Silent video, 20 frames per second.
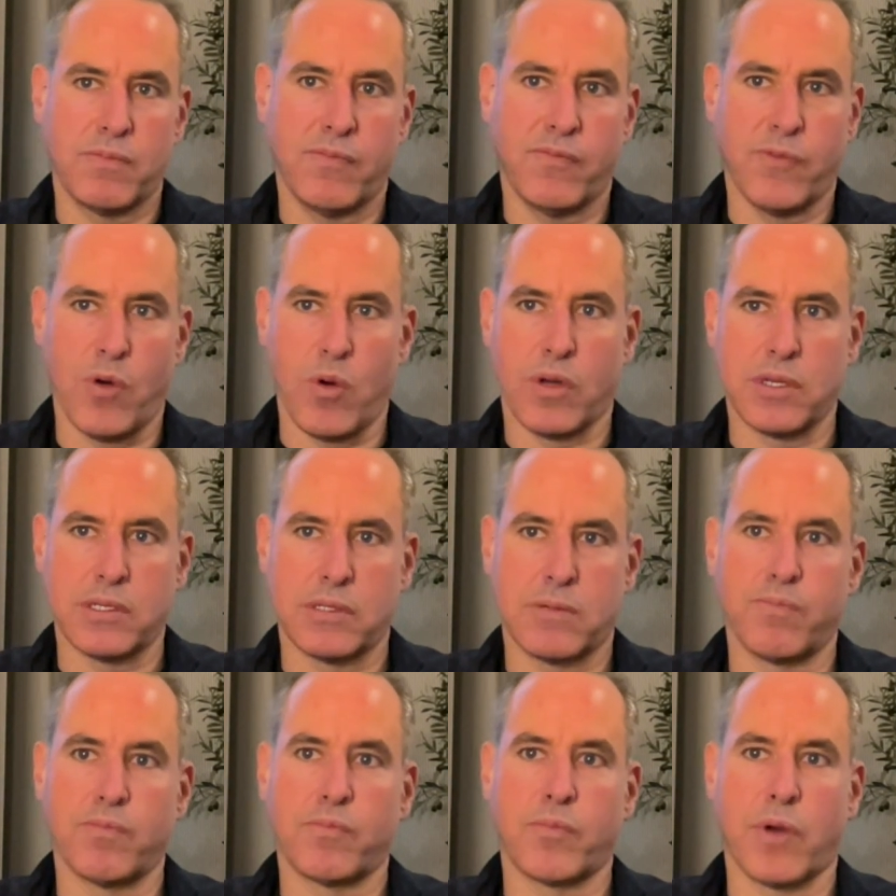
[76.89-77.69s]

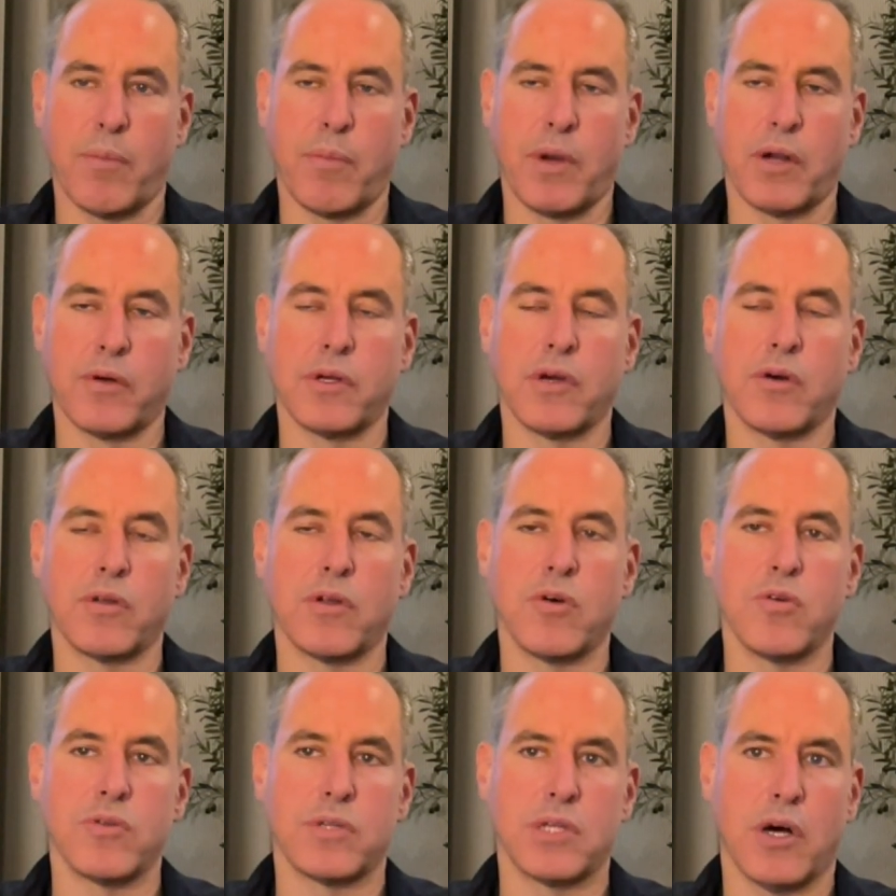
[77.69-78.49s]
focused primarily on
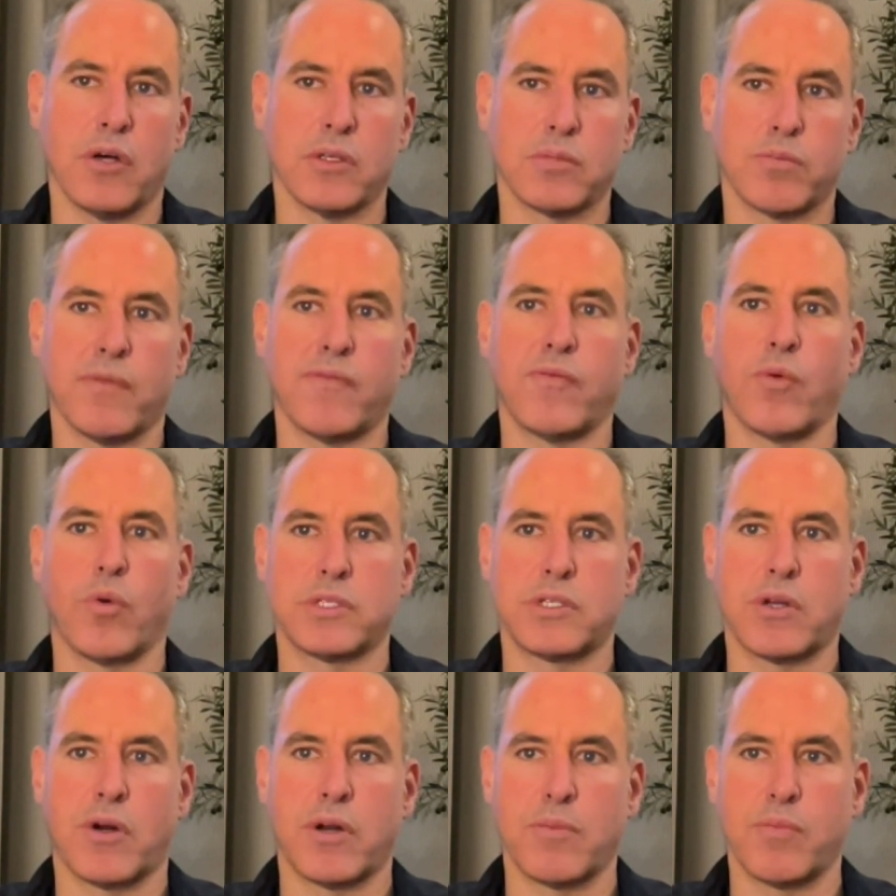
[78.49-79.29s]
hotels before
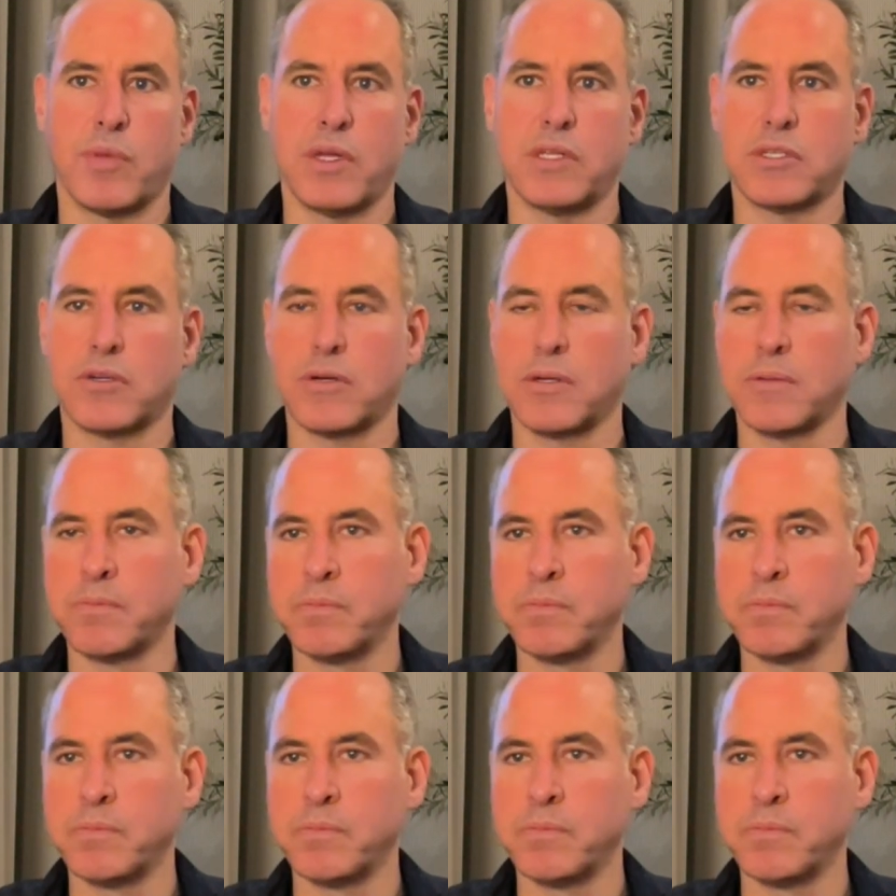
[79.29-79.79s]
starting Peachtree.